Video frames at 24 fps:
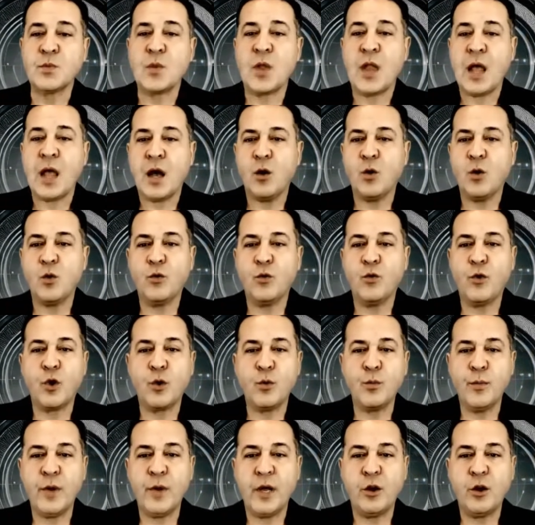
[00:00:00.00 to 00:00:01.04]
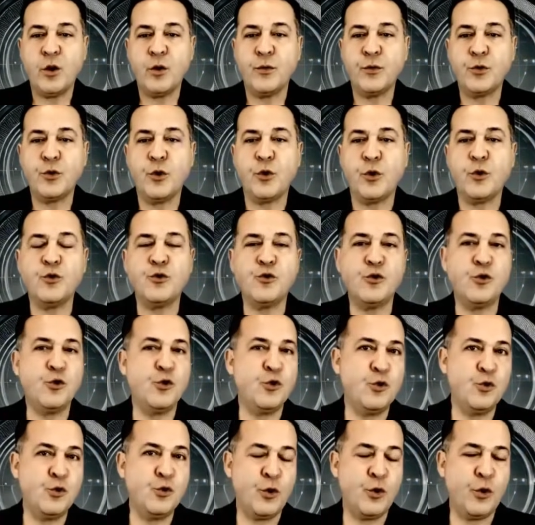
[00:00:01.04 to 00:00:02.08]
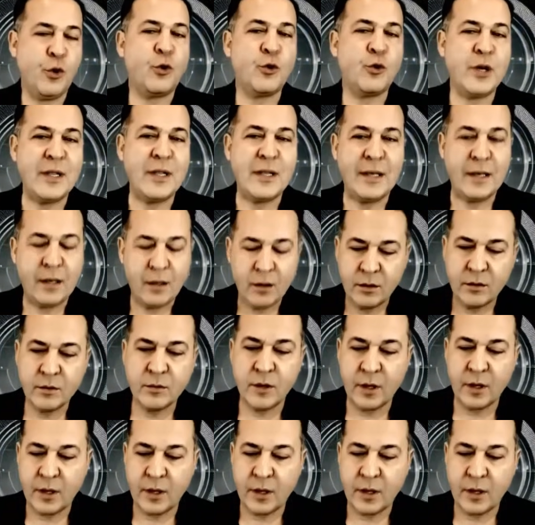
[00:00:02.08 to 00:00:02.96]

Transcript: Now, for many of those who already,